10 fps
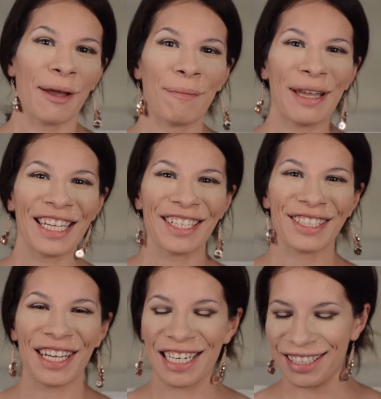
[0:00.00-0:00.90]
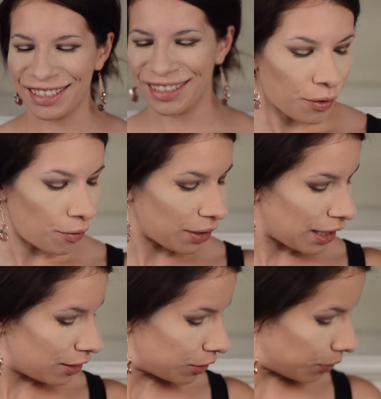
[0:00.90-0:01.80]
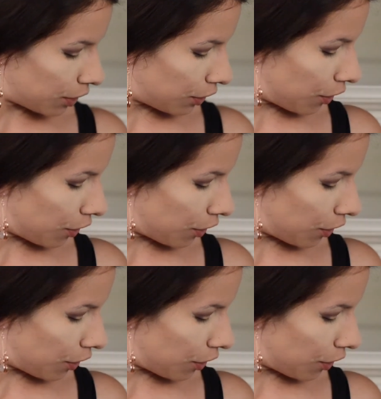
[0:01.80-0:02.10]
Baking's done. Okay, so we're gonna